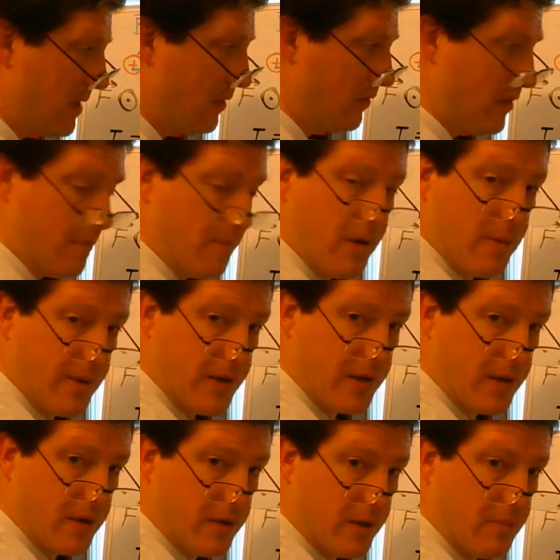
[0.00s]
is the
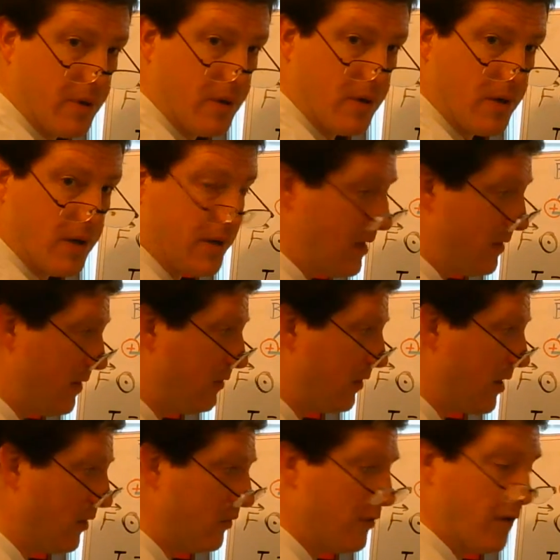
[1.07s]
perpendicular component, in this
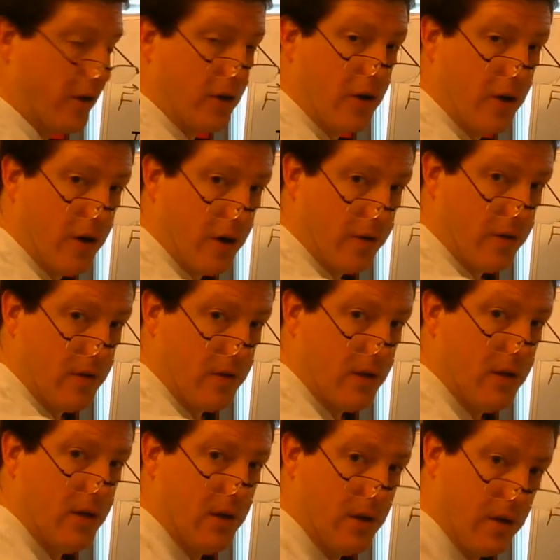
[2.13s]
case, to the current
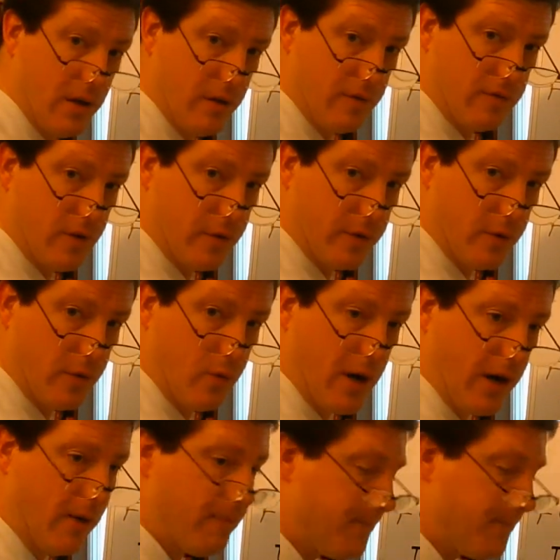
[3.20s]
flowing through the wire.